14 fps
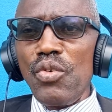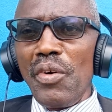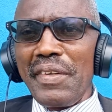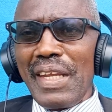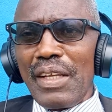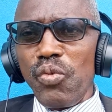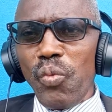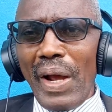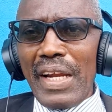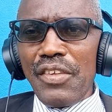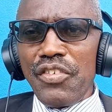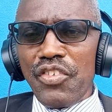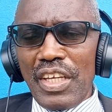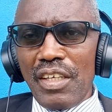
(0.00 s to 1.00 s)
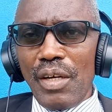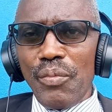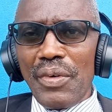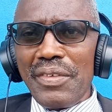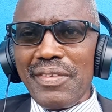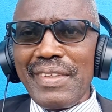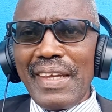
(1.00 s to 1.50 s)
note that whilst Jacob
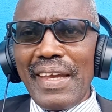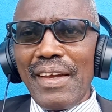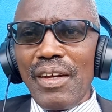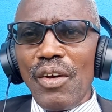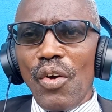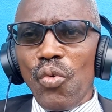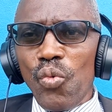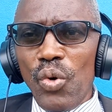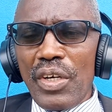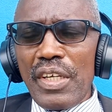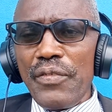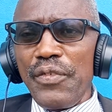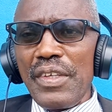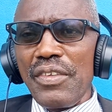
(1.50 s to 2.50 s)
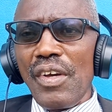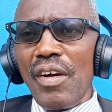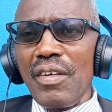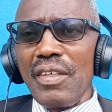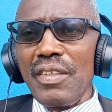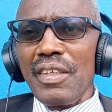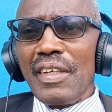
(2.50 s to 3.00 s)
was there working for his
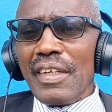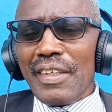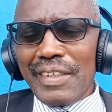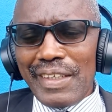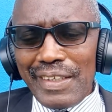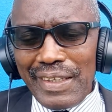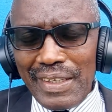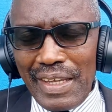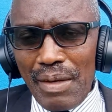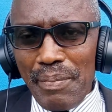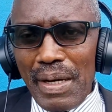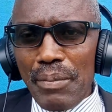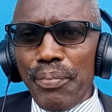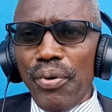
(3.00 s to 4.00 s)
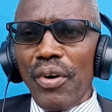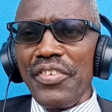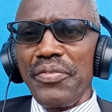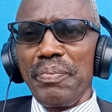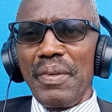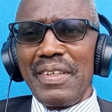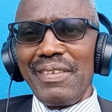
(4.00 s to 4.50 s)
uncle, Laban
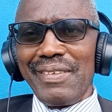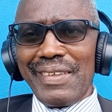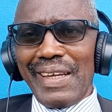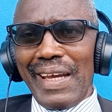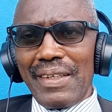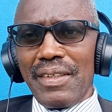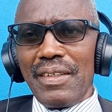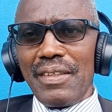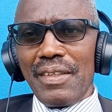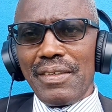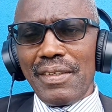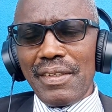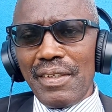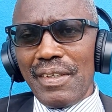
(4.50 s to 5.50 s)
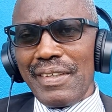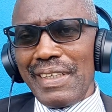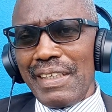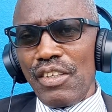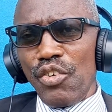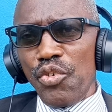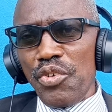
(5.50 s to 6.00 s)
prospered. His cattle, his herd
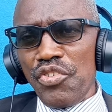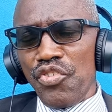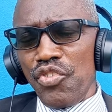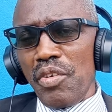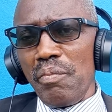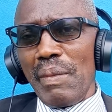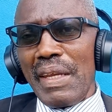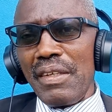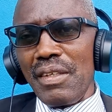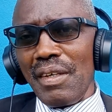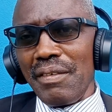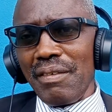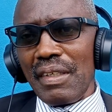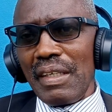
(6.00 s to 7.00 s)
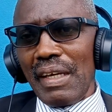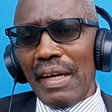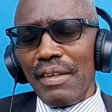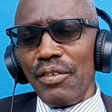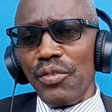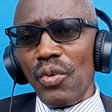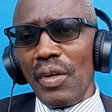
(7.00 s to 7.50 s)
increased tremendously,
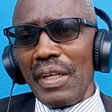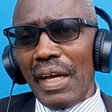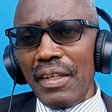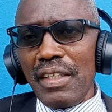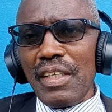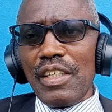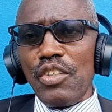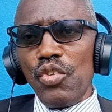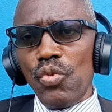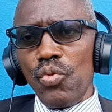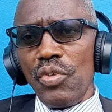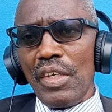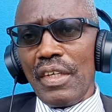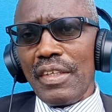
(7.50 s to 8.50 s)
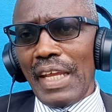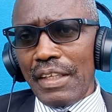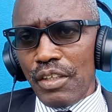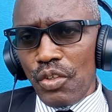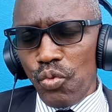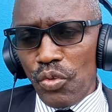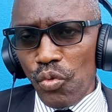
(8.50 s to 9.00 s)
and so on. And he knew that
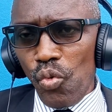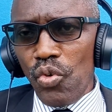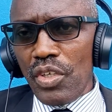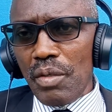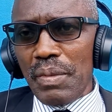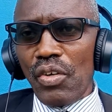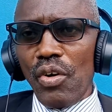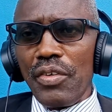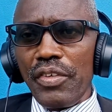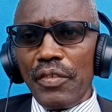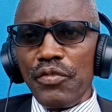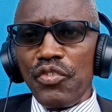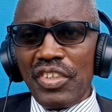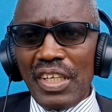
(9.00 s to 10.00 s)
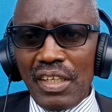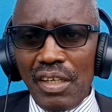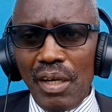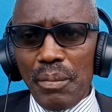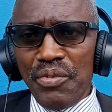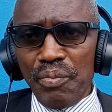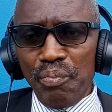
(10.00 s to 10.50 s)
it was only because of
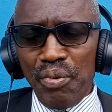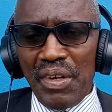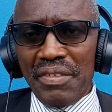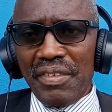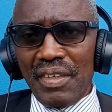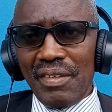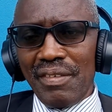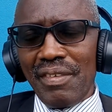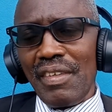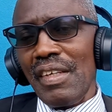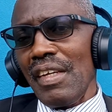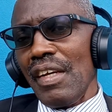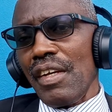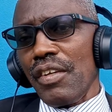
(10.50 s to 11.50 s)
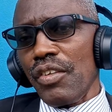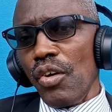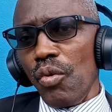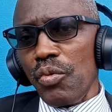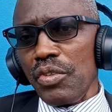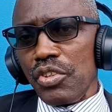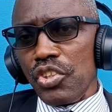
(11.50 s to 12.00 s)
Jacob's presence.
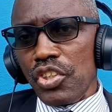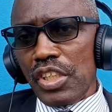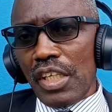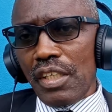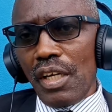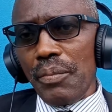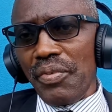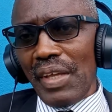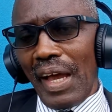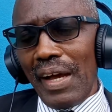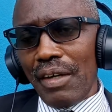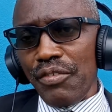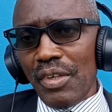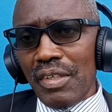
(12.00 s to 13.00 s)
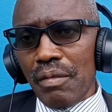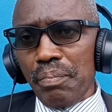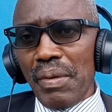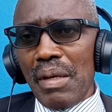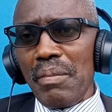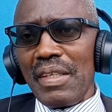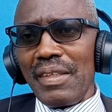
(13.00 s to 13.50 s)
Now, Jacob's asked for his
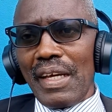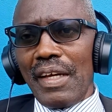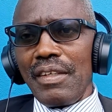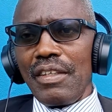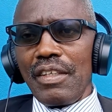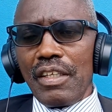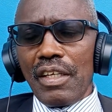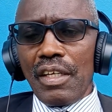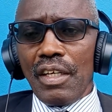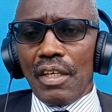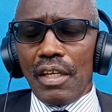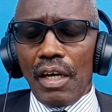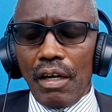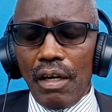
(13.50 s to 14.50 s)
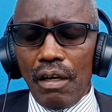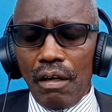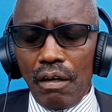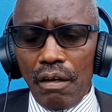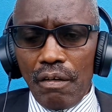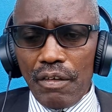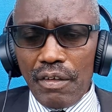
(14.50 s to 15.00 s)
payment, and the
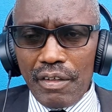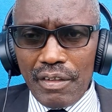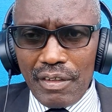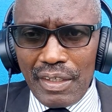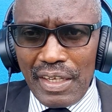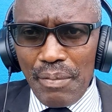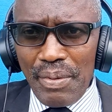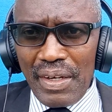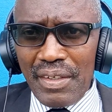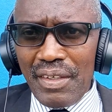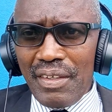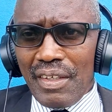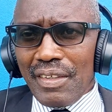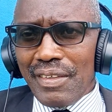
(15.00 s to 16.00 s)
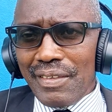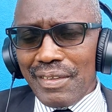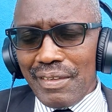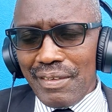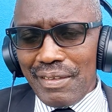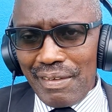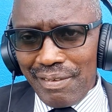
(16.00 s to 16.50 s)
uh, Laban
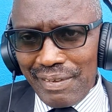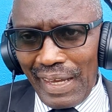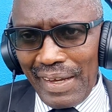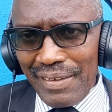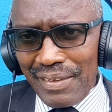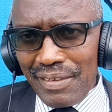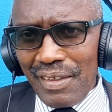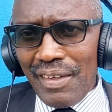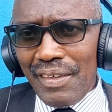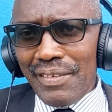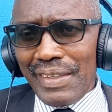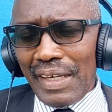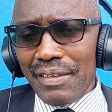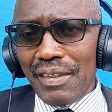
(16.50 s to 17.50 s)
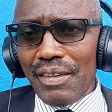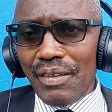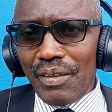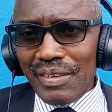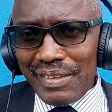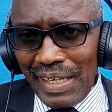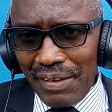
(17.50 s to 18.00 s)
decided that
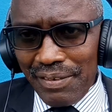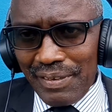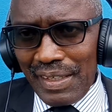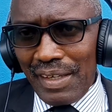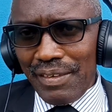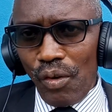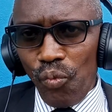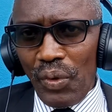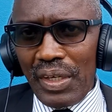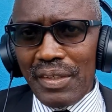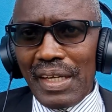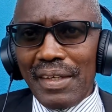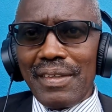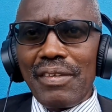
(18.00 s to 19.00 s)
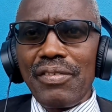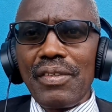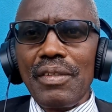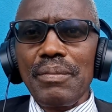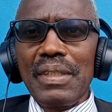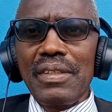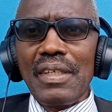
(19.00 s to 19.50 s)
yes, there's a way that this
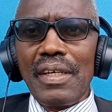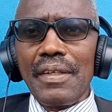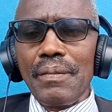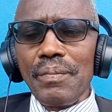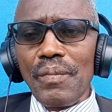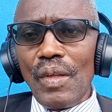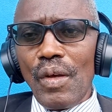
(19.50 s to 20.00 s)
could be done.